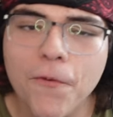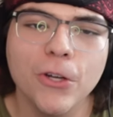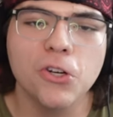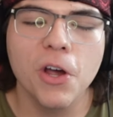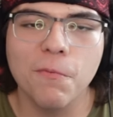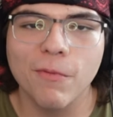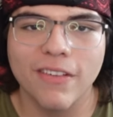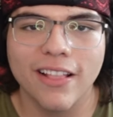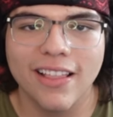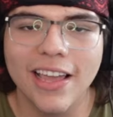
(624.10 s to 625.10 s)
you enjoyed,
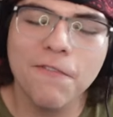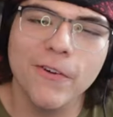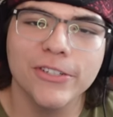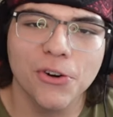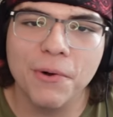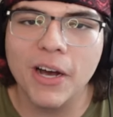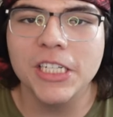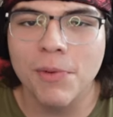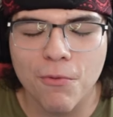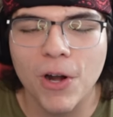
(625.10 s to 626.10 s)
if you enjoyed
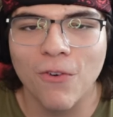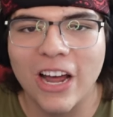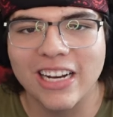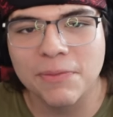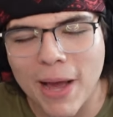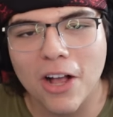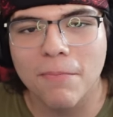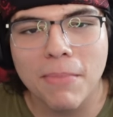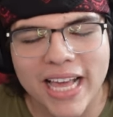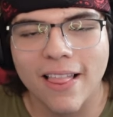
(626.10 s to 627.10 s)
watching me run around as
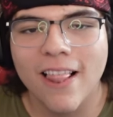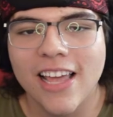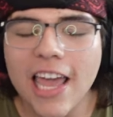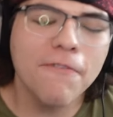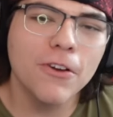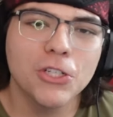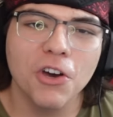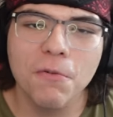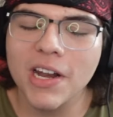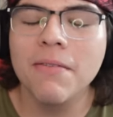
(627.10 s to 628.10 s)
Mike, me, if you
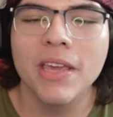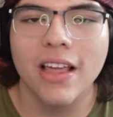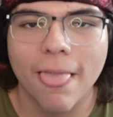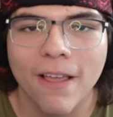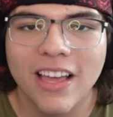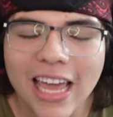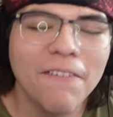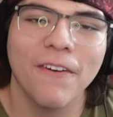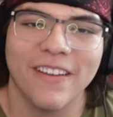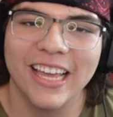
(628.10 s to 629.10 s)
enjoyed running me,
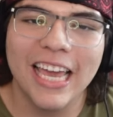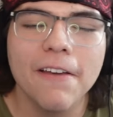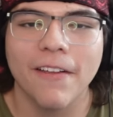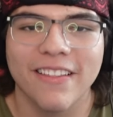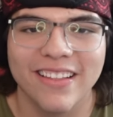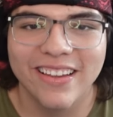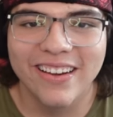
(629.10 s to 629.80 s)
if. It,